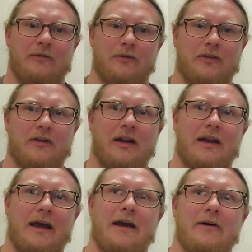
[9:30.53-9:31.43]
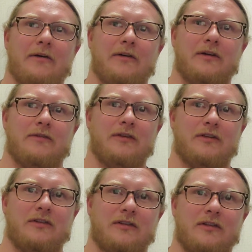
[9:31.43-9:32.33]
Well, then now if
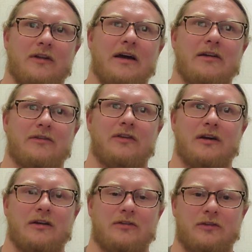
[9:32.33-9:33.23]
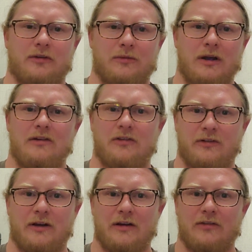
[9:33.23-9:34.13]
it's in line of sight and it's only ranging
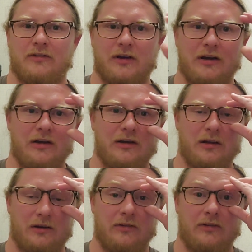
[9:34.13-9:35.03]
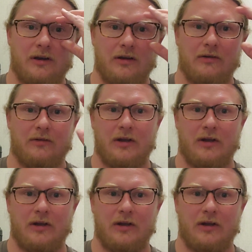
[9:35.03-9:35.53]
line of sight and it's not